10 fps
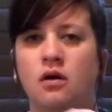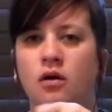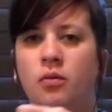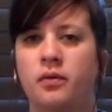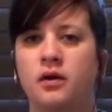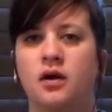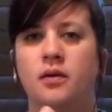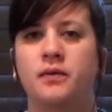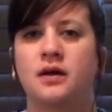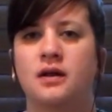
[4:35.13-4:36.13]
open it
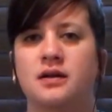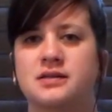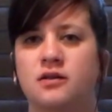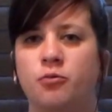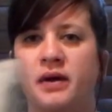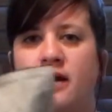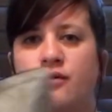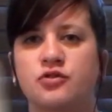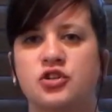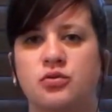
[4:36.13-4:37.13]
up, you got a nice little
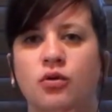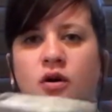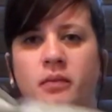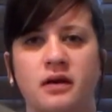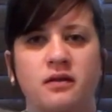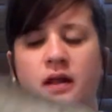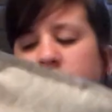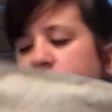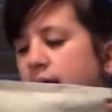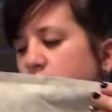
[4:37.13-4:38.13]
pouch. We'll come back to
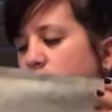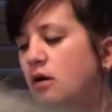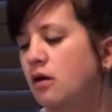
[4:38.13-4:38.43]
that later.